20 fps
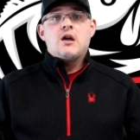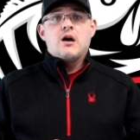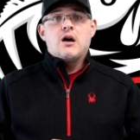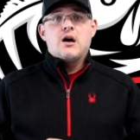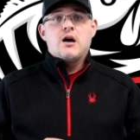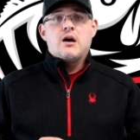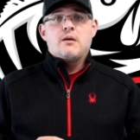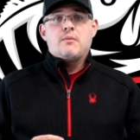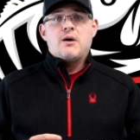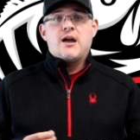
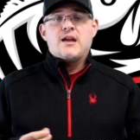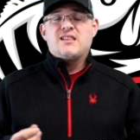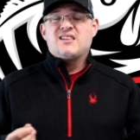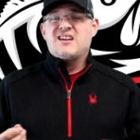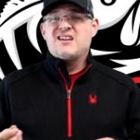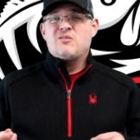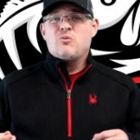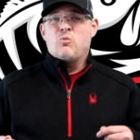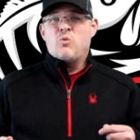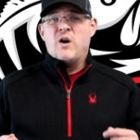I
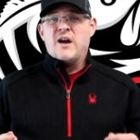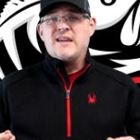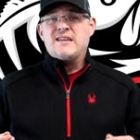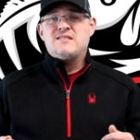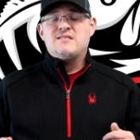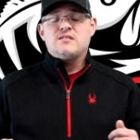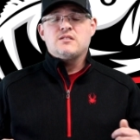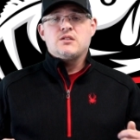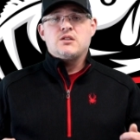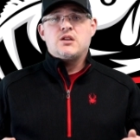like
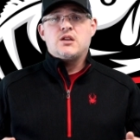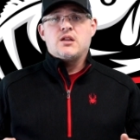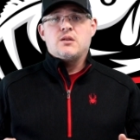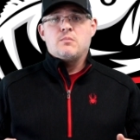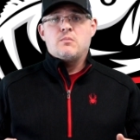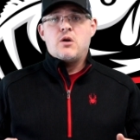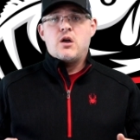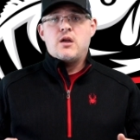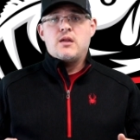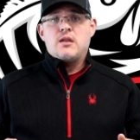whites and
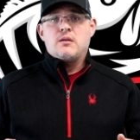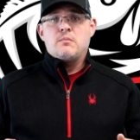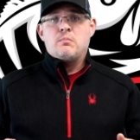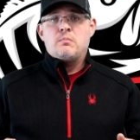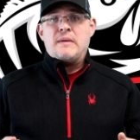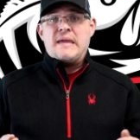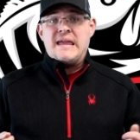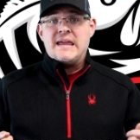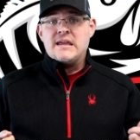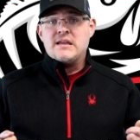
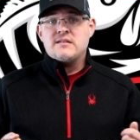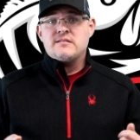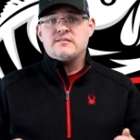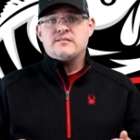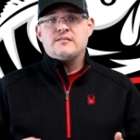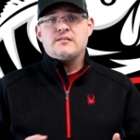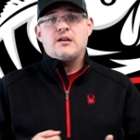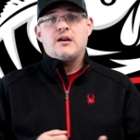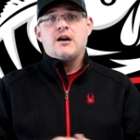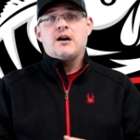
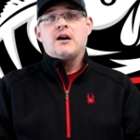pinks.